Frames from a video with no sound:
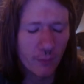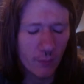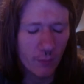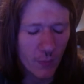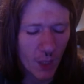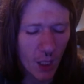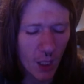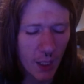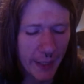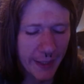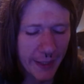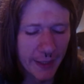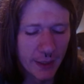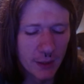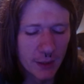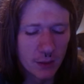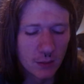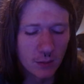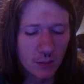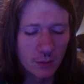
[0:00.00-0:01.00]

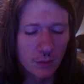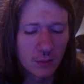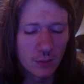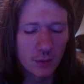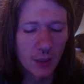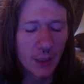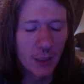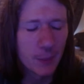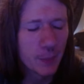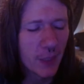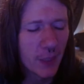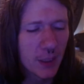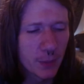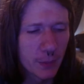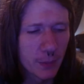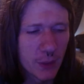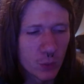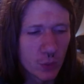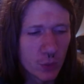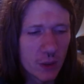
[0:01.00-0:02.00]
And it made
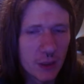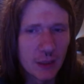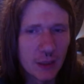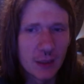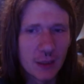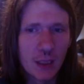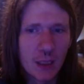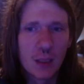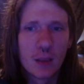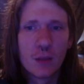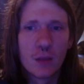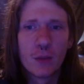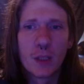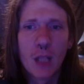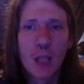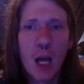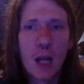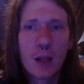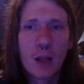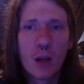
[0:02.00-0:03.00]
me really think of a
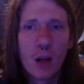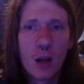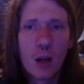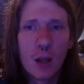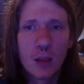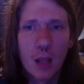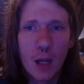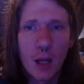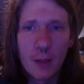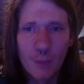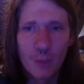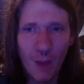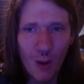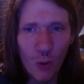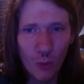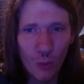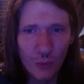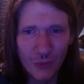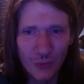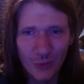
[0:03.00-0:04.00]
lot of my
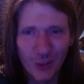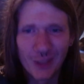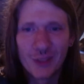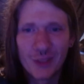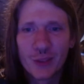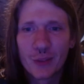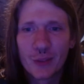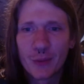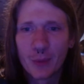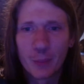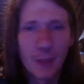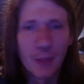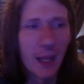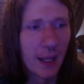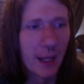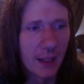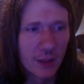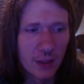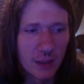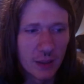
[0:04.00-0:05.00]
old friends from back
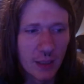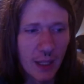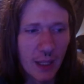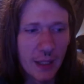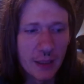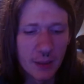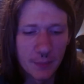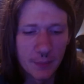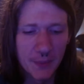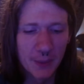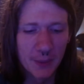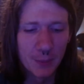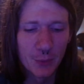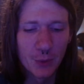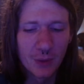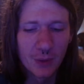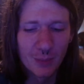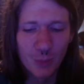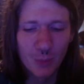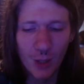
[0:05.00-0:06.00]
in the day, the people who
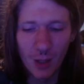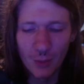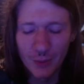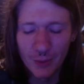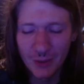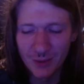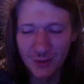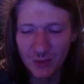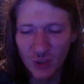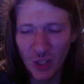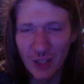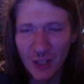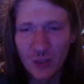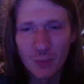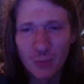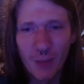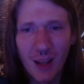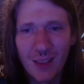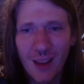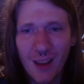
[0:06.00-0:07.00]
have probably changed
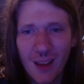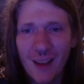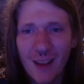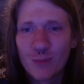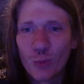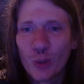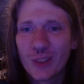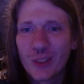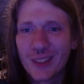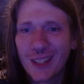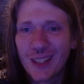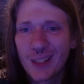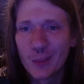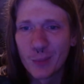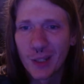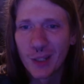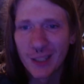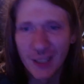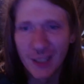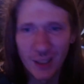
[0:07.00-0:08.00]
my life more than
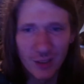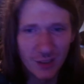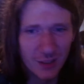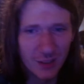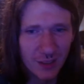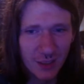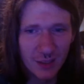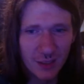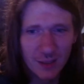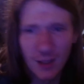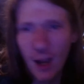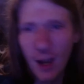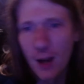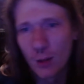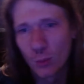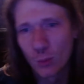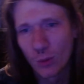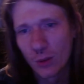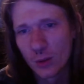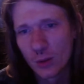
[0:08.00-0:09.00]
anybody else in the entire
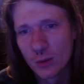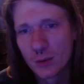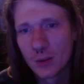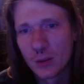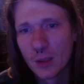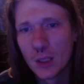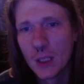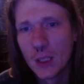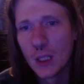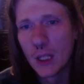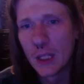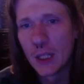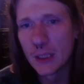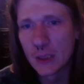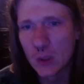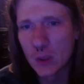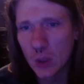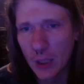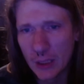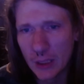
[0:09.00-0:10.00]
world. And it's
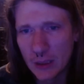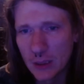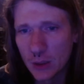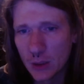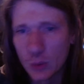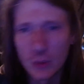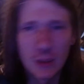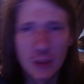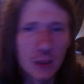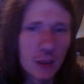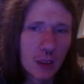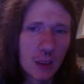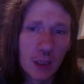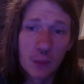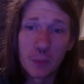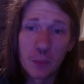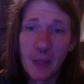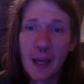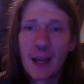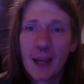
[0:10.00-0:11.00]
crazy to really think
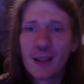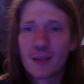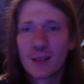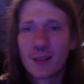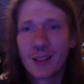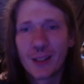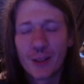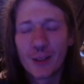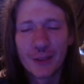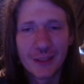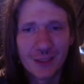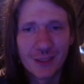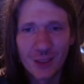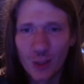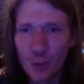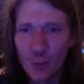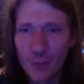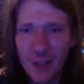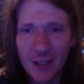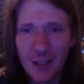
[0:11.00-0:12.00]
back, like, you know,
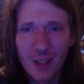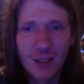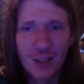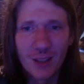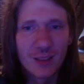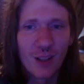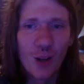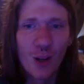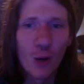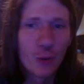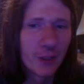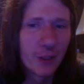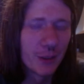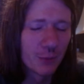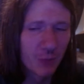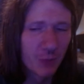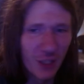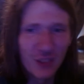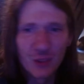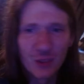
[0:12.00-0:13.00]
my cousin Cody,
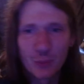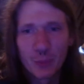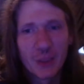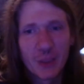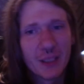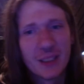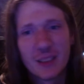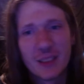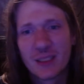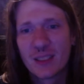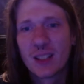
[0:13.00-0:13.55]
rest in peace.